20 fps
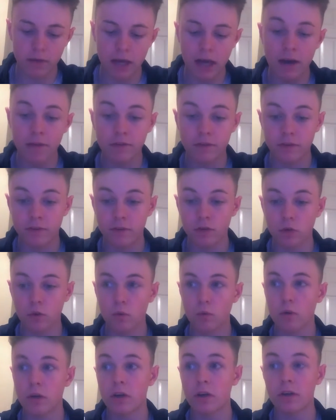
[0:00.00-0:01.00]
after
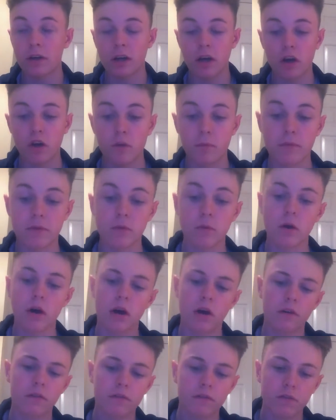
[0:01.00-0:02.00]
school I don't get home till
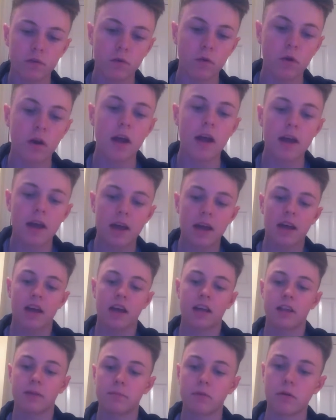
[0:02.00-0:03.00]
half 4,
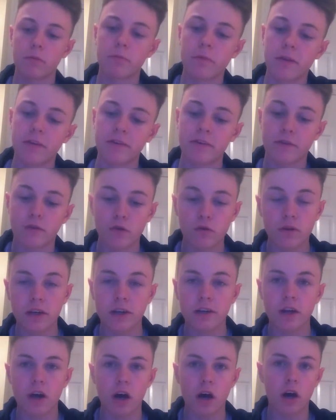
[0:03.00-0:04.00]
and the problem is it's
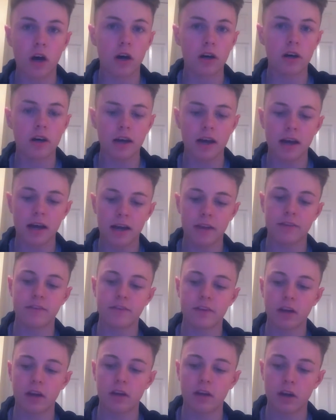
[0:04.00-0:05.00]
already dark
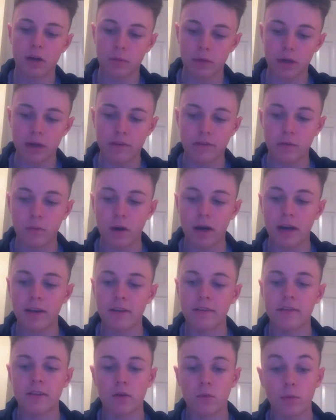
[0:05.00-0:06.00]
and I'm going to have to wait
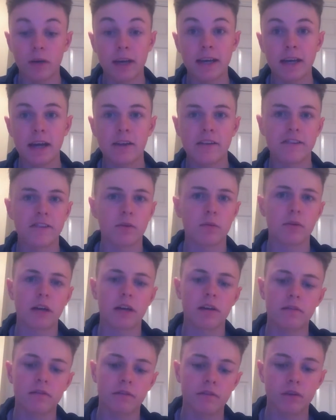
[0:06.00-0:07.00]
until the weekend, so I'm going
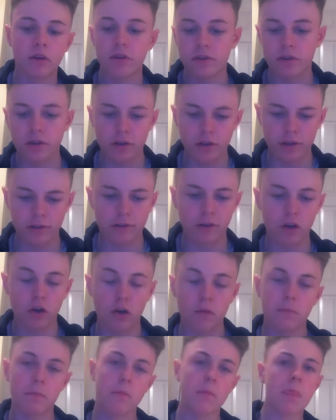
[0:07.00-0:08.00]
to have to find another
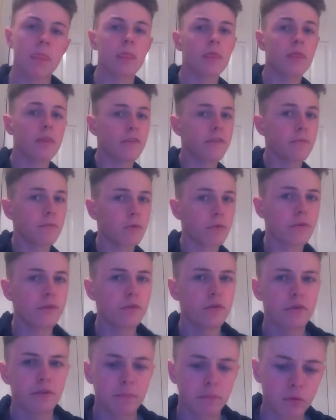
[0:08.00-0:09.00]
time that's more
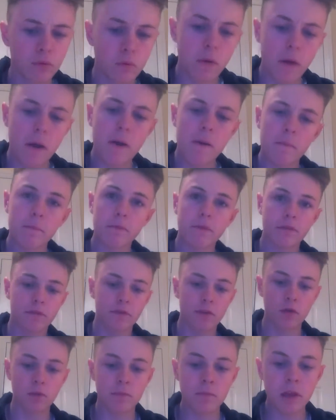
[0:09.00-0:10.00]
suitable to
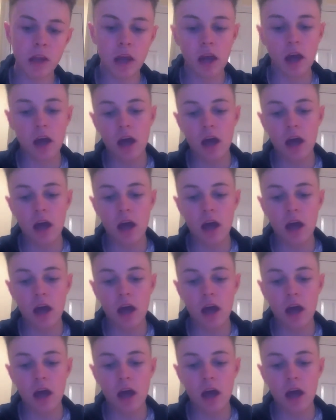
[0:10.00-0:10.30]
film.